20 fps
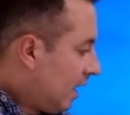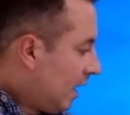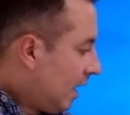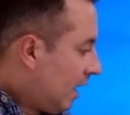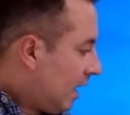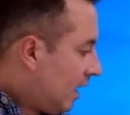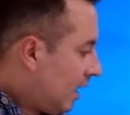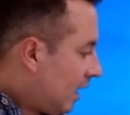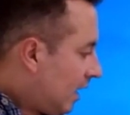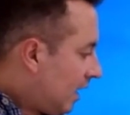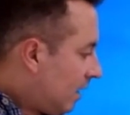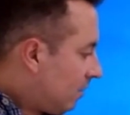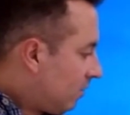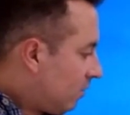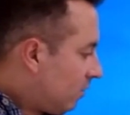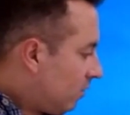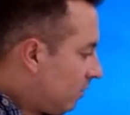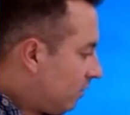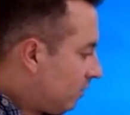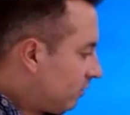and I'm
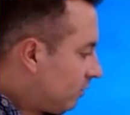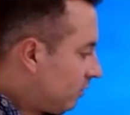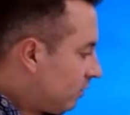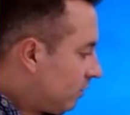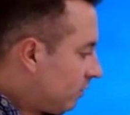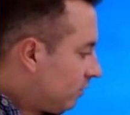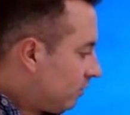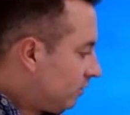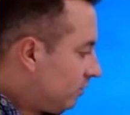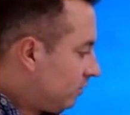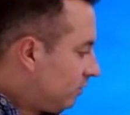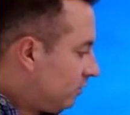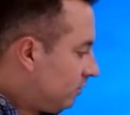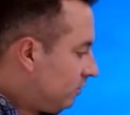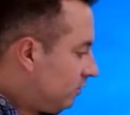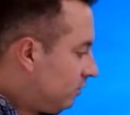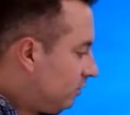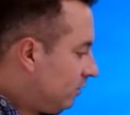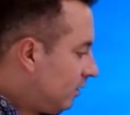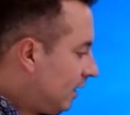going to go
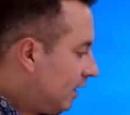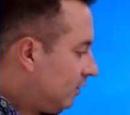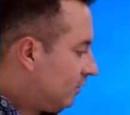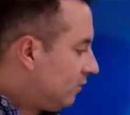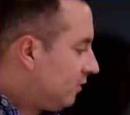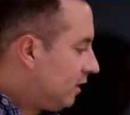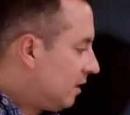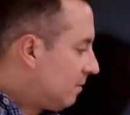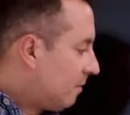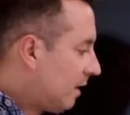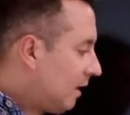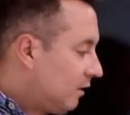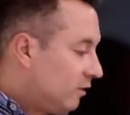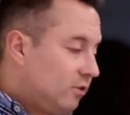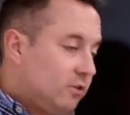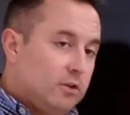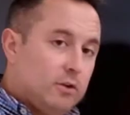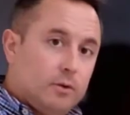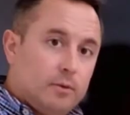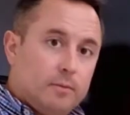to HDMI
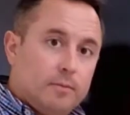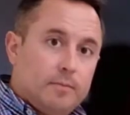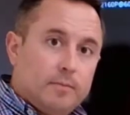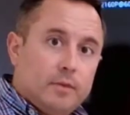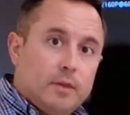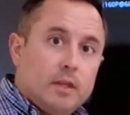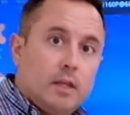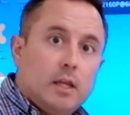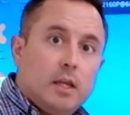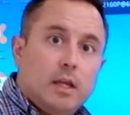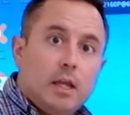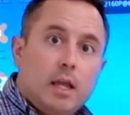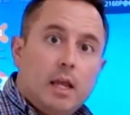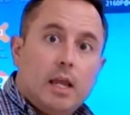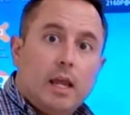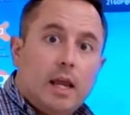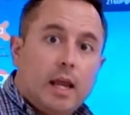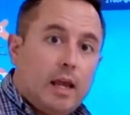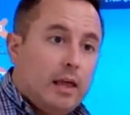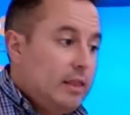2.
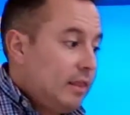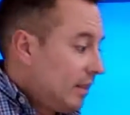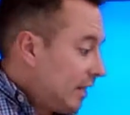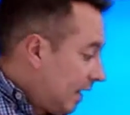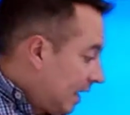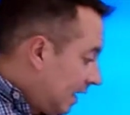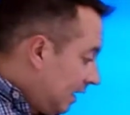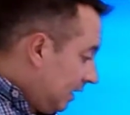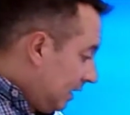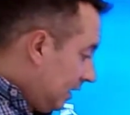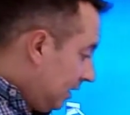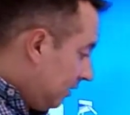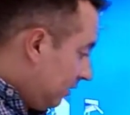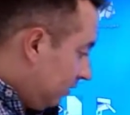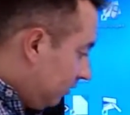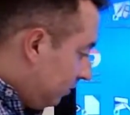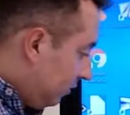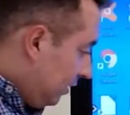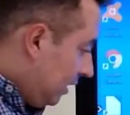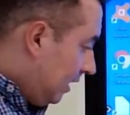And that
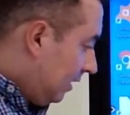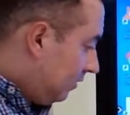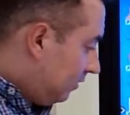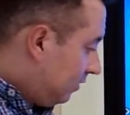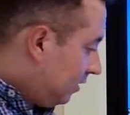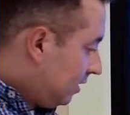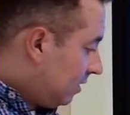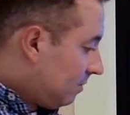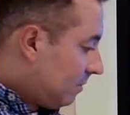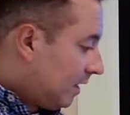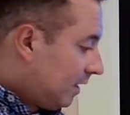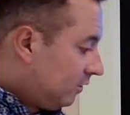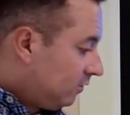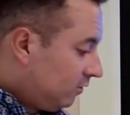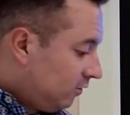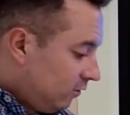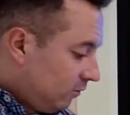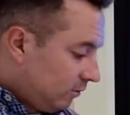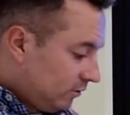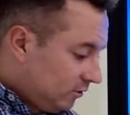is HDMI
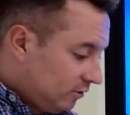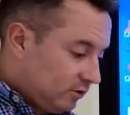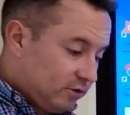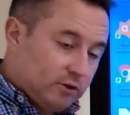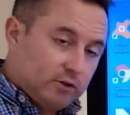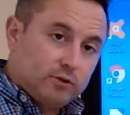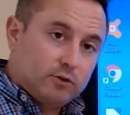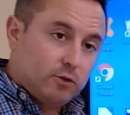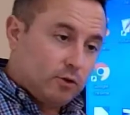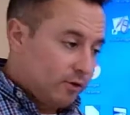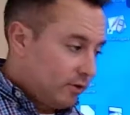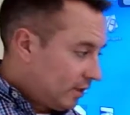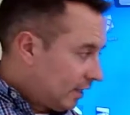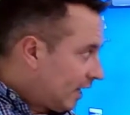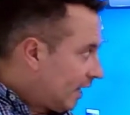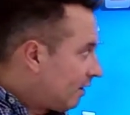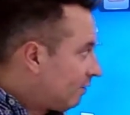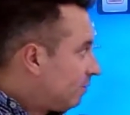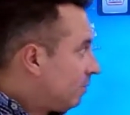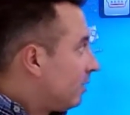2, which is this cord that
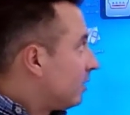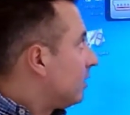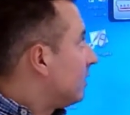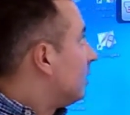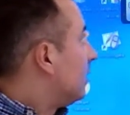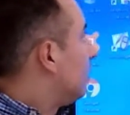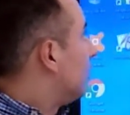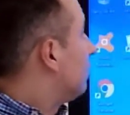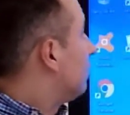I have plugged in here.